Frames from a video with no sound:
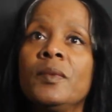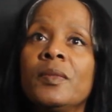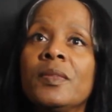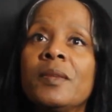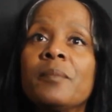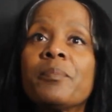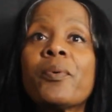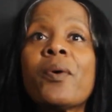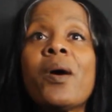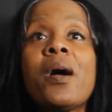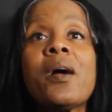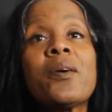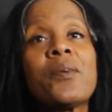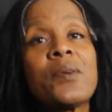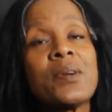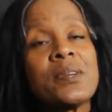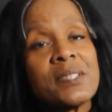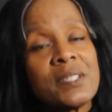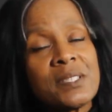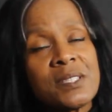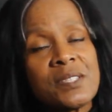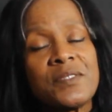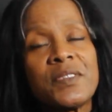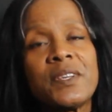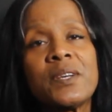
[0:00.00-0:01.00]
The
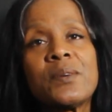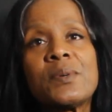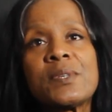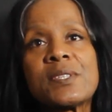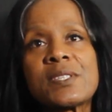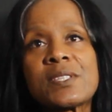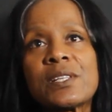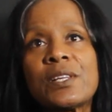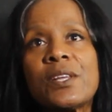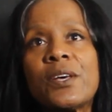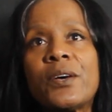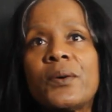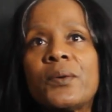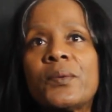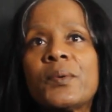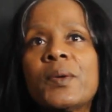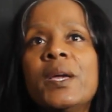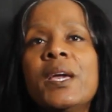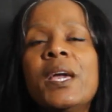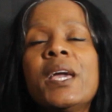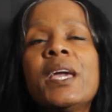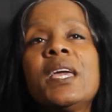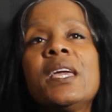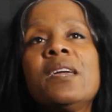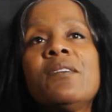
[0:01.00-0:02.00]
progress is very slow.
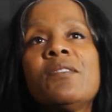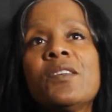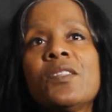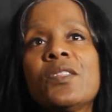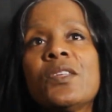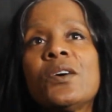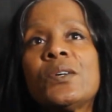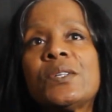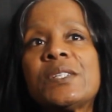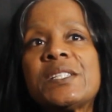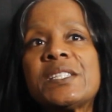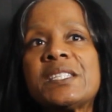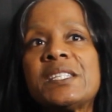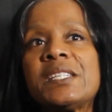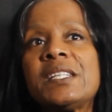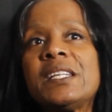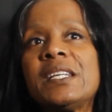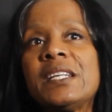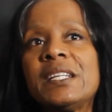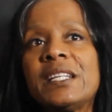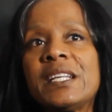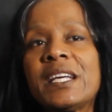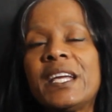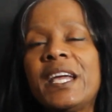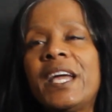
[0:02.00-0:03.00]
Even though the
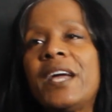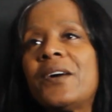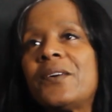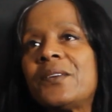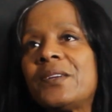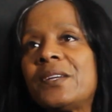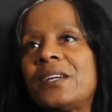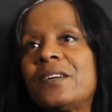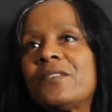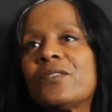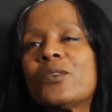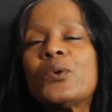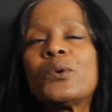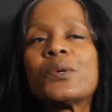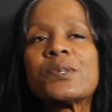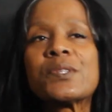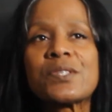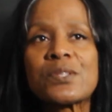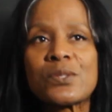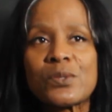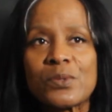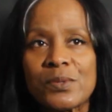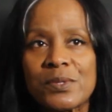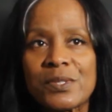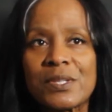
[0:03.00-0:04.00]
city and the county, of
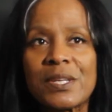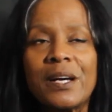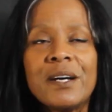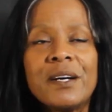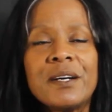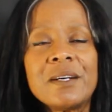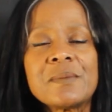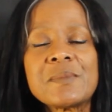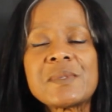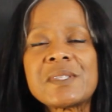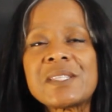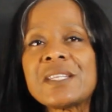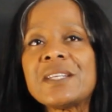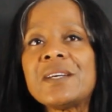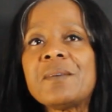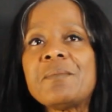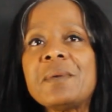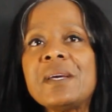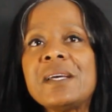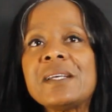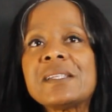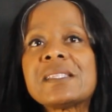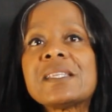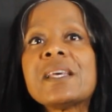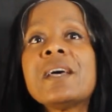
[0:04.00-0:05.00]
course,
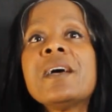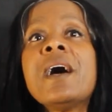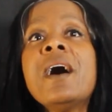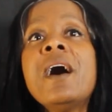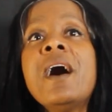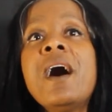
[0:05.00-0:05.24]
CMS,